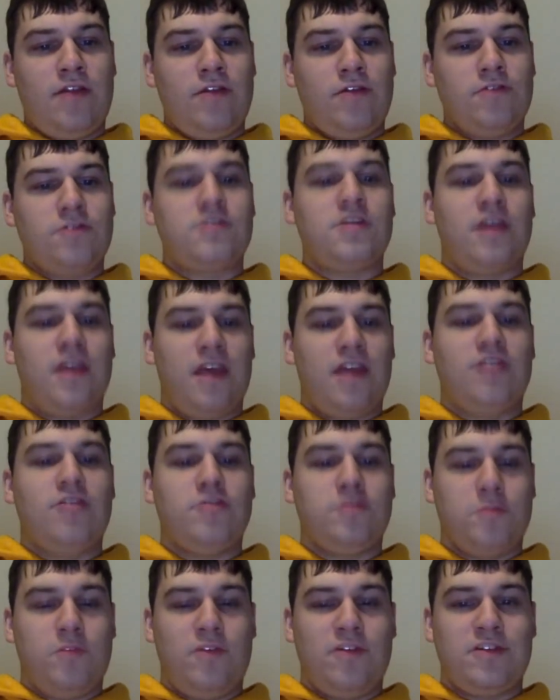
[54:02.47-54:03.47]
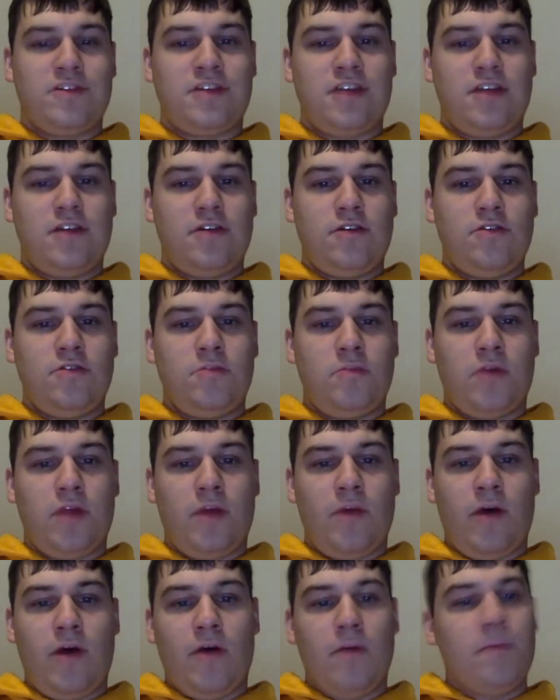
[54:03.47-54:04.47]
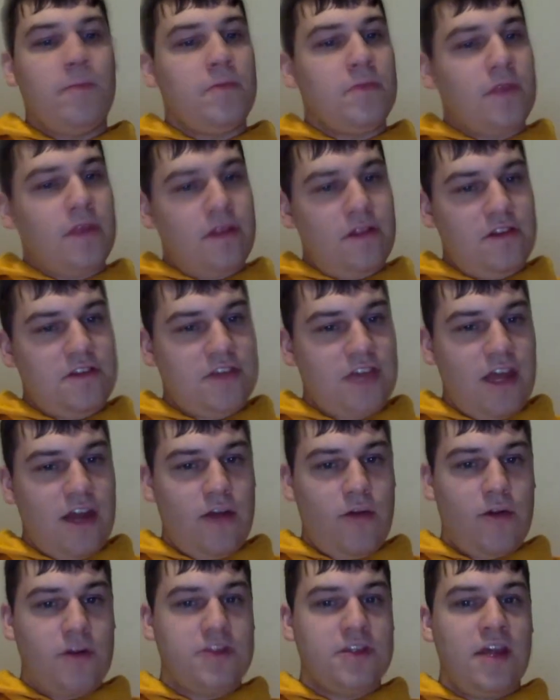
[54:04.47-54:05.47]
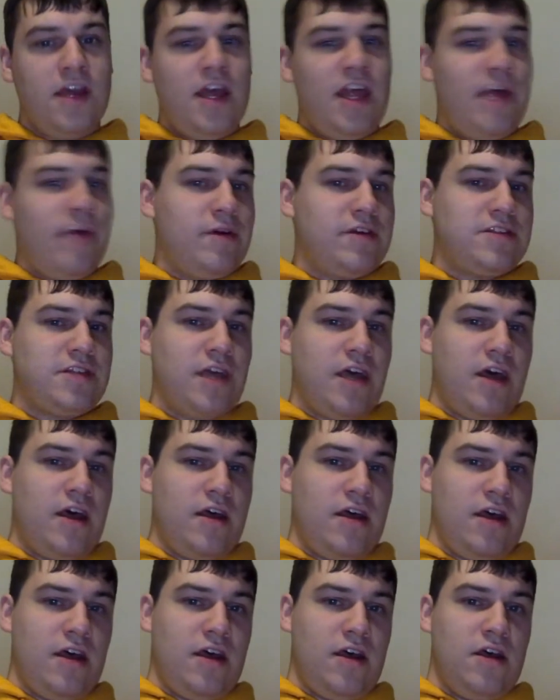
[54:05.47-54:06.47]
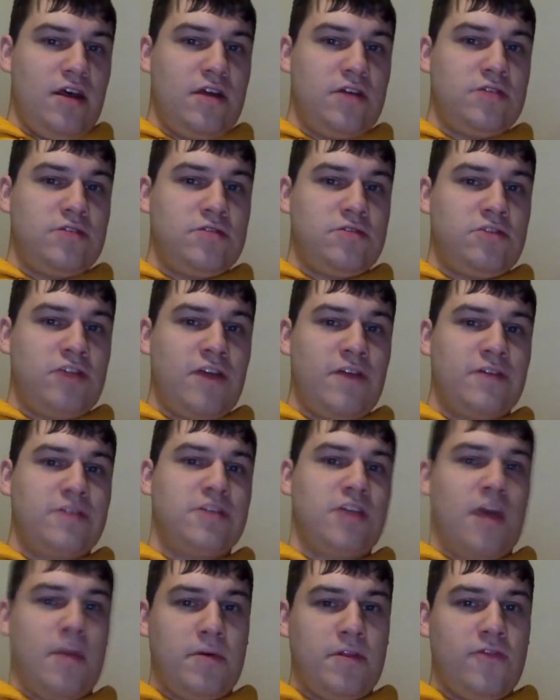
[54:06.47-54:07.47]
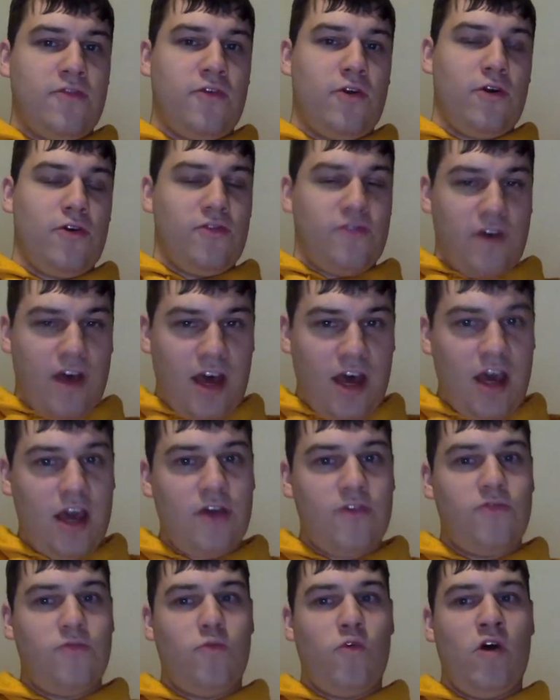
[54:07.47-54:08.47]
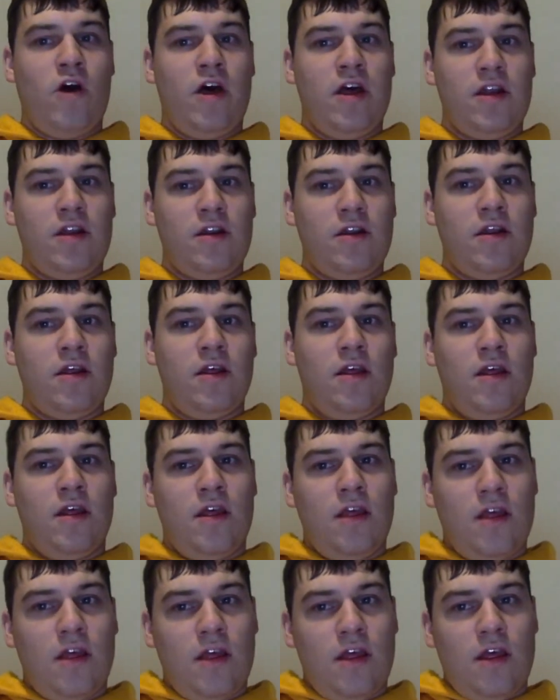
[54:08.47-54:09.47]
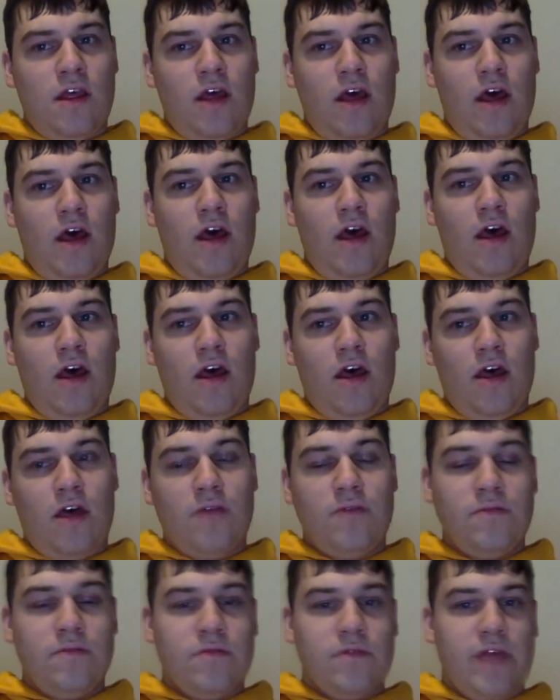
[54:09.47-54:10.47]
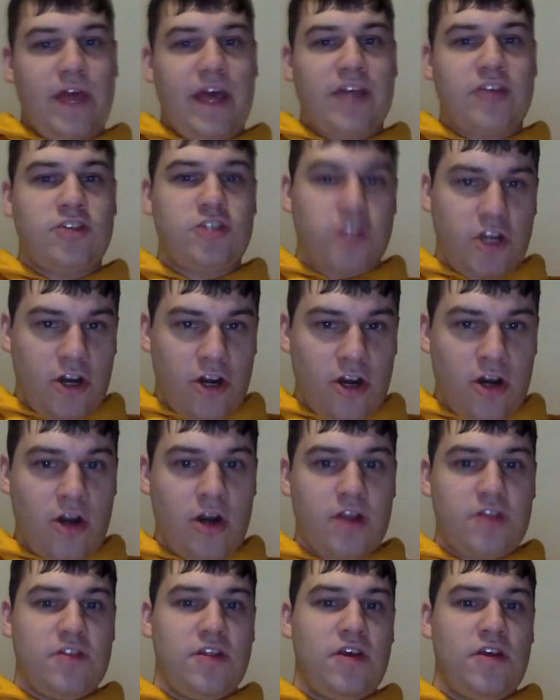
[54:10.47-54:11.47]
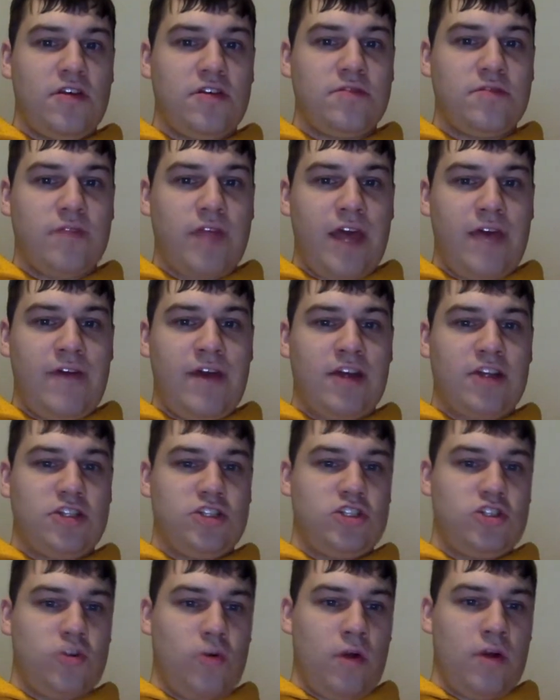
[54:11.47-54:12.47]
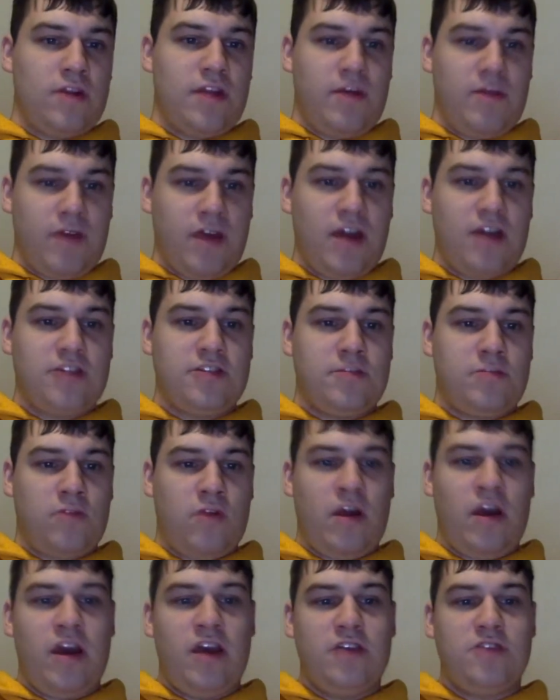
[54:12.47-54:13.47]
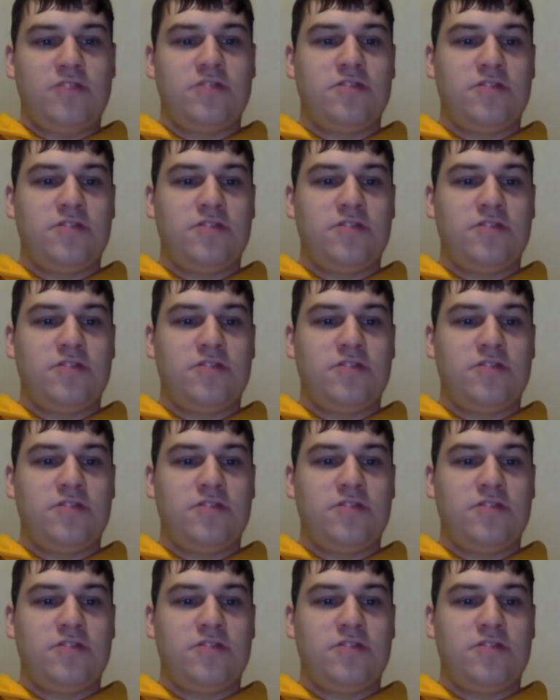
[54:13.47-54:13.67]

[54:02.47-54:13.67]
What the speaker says: And those movies tend to do pretty well in these categories. We saw Traffic Stop on the 405 won last year in the live action short. That one kind of surprised.